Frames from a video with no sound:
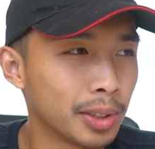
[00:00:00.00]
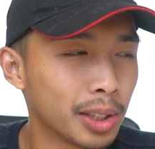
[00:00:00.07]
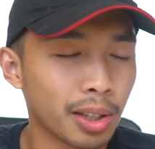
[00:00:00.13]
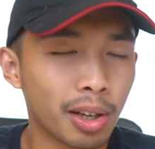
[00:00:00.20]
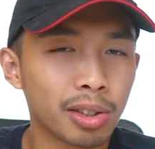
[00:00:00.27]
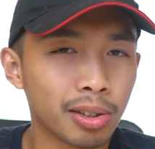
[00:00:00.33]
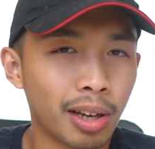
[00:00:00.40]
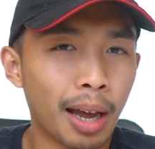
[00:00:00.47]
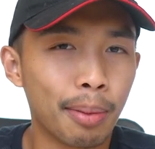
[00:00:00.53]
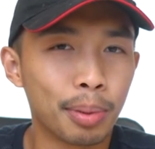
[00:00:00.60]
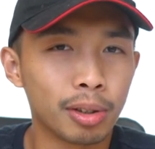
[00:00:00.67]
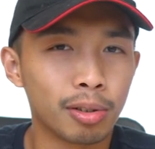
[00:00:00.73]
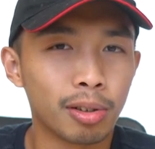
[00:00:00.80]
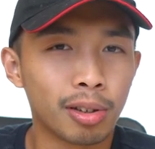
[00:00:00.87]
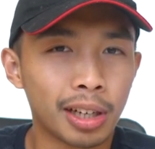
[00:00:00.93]
This also
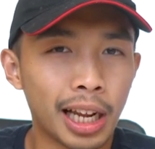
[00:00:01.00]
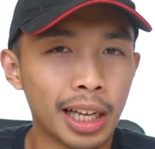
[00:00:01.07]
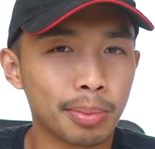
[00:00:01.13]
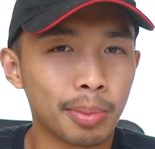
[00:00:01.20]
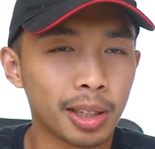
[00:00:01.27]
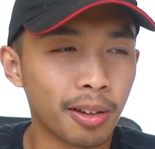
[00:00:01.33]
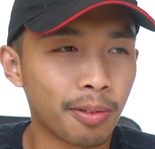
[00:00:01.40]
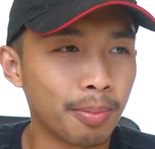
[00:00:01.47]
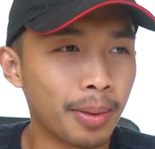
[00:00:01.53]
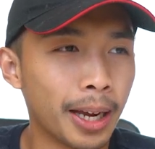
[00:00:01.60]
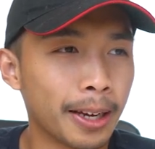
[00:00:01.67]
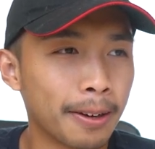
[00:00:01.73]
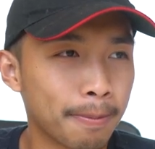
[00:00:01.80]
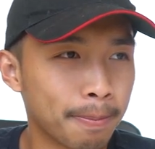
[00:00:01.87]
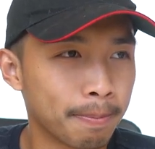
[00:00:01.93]
happened to a classmate of
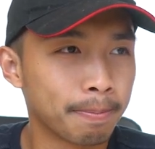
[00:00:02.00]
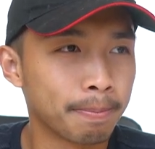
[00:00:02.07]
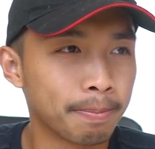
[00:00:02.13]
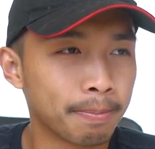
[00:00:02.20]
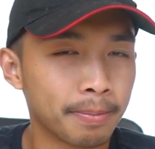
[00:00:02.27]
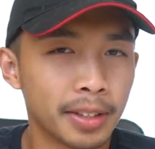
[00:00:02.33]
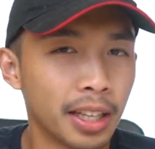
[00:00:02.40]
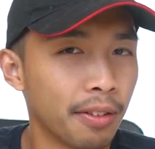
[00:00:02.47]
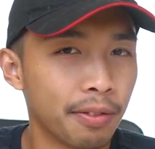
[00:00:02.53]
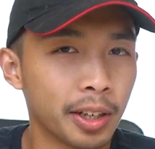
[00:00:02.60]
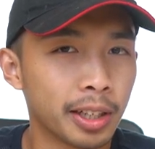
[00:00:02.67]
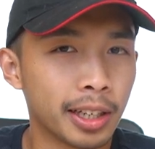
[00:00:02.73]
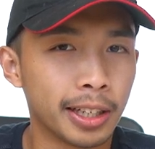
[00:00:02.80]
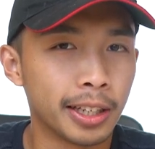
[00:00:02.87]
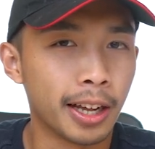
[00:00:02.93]
mine.
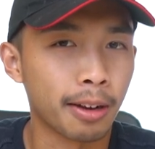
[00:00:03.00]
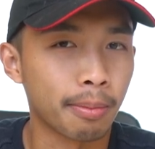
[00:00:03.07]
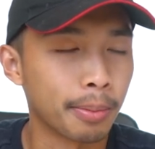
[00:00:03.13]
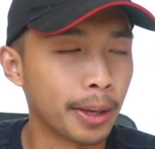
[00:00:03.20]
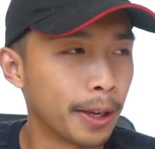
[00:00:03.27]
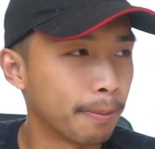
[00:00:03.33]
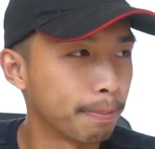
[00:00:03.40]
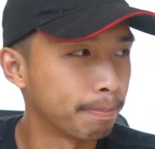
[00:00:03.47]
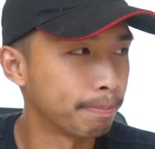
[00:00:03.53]
Definitely not me.